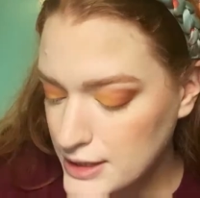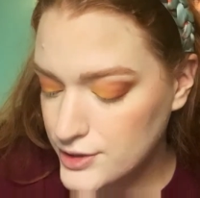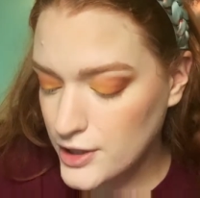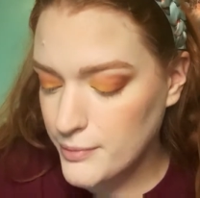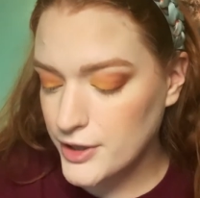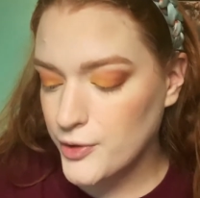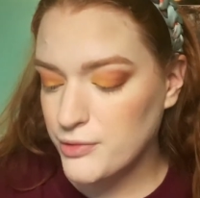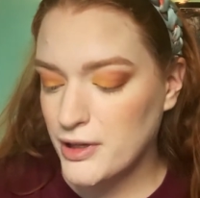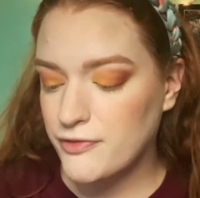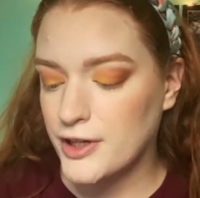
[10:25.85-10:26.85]
So now I'm gonna go with
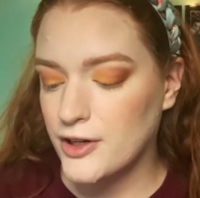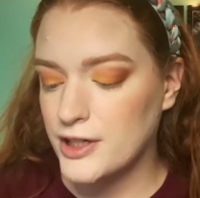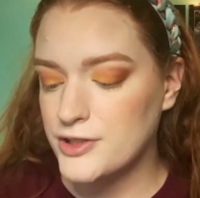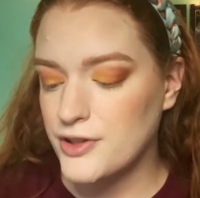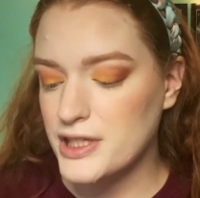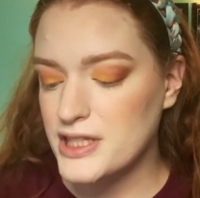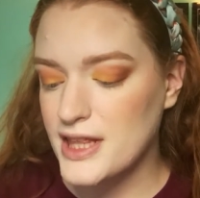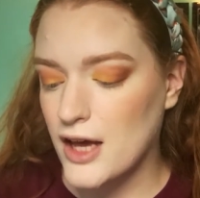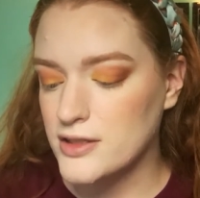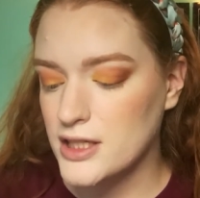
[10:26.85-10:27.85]
my finger into this
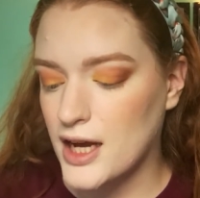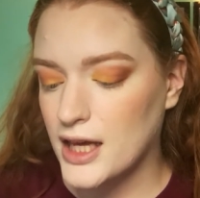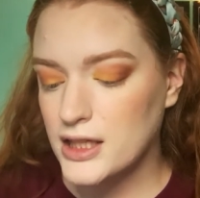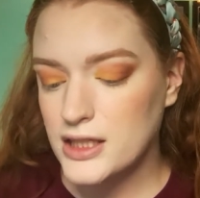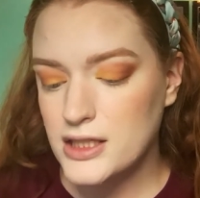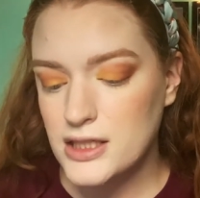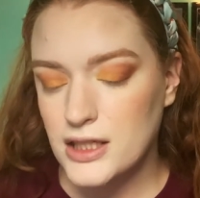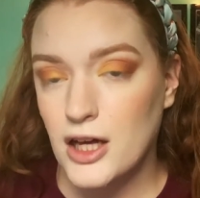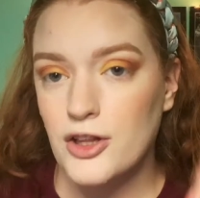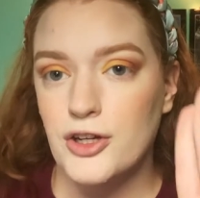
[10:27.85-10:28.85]
Thousand Island
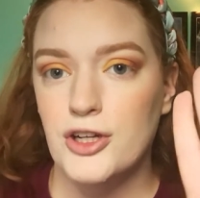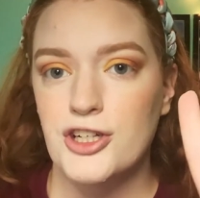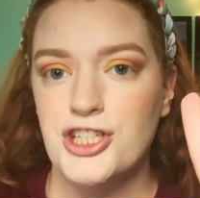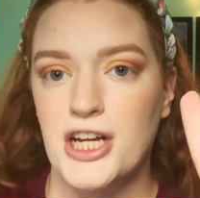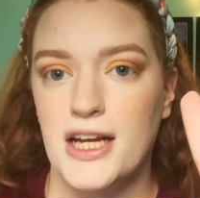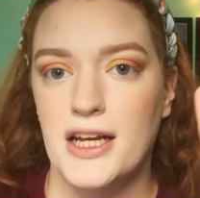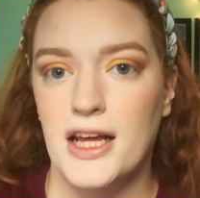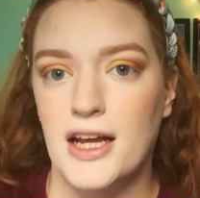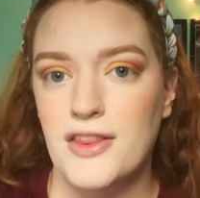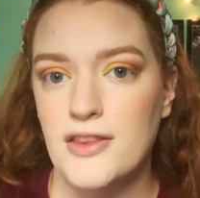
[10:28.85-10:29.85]
color shade, and
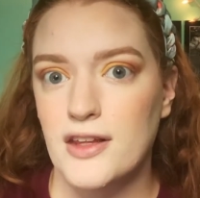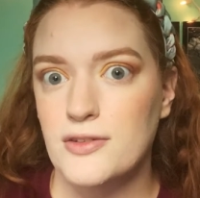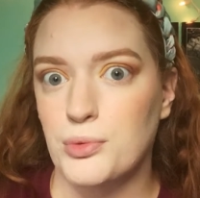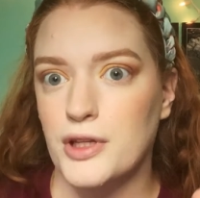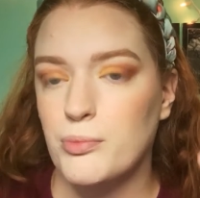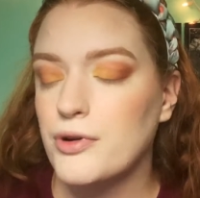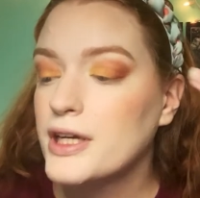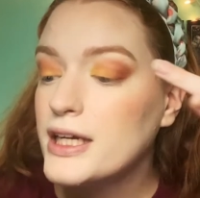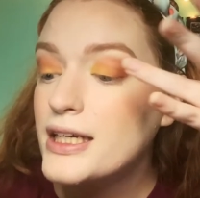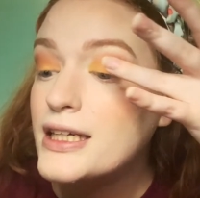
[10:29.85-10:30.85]
I think that's really
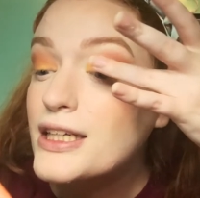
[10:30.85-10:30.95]
pretty.